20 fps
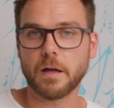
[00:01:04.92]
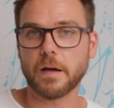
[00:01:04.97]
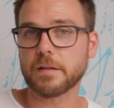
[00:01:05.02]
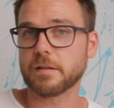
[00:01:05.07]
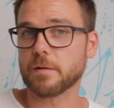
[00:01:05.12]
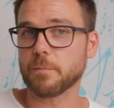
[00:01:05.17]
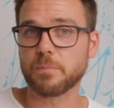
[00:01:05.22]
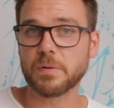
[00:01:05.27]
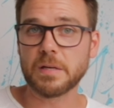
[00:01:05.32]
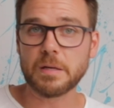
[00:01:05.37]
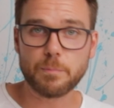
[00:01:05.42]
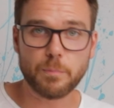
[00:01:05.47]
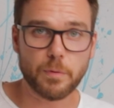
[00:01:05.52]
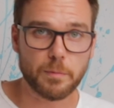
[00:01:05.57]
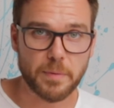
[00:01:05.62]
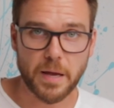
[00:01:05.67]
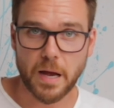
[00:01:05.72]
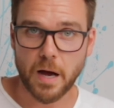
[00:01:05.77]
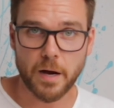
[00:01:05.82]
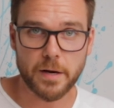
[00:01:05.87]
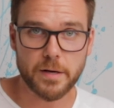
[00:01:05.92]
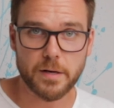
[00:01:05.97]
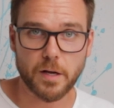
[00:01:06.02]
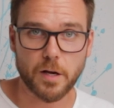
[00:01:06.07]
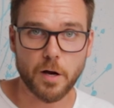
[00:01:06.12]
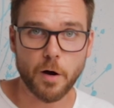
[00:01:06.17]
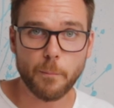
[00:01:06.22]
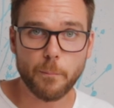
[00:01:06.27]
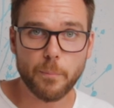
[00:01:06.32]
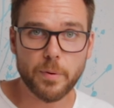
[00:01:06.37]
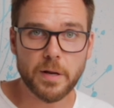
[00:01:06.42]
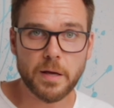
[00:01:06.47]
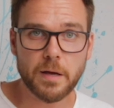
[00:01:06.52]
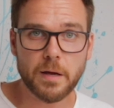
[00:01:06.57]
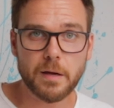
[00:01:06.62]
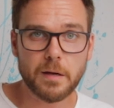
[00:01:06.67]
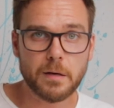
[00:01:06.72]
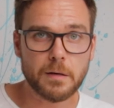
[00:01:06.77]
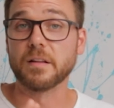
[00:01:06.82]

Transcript: like the people behind the company,